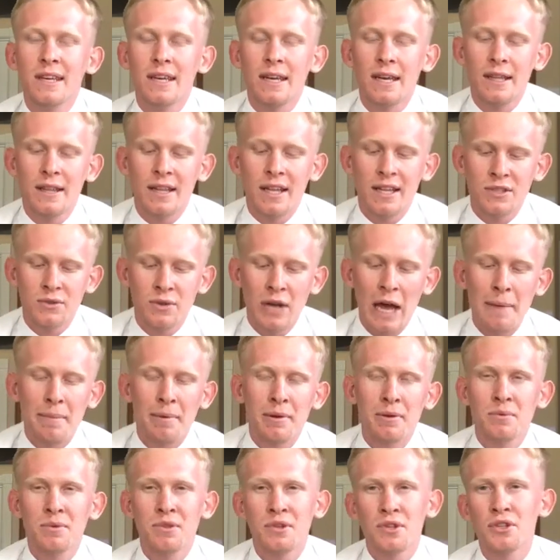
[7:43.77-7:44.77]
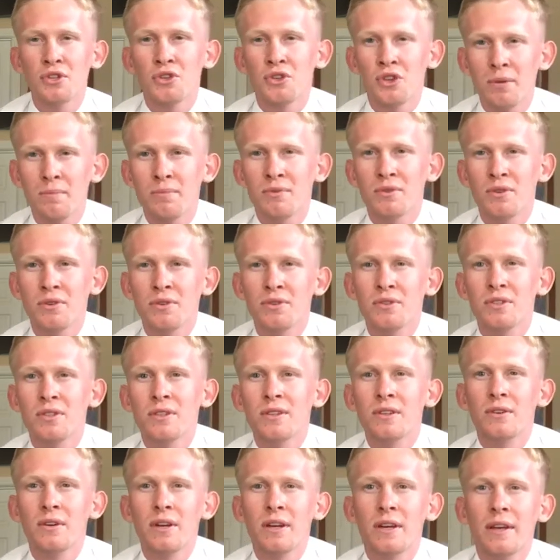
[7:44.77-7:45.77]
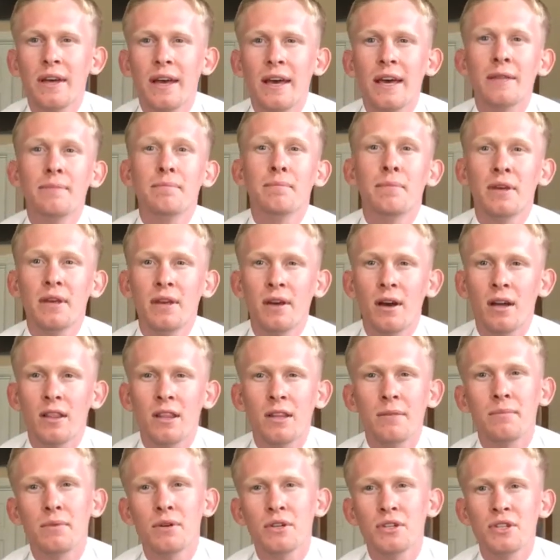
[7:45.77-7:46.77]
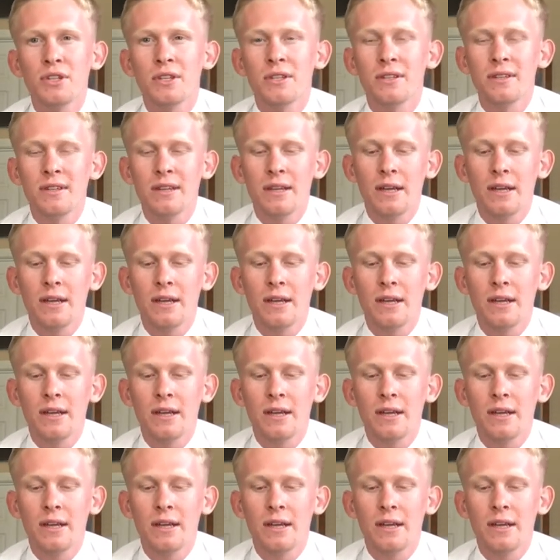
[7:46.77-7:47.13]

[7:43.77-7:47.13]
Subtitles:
And that's what happened with the scriptures and me on the mission.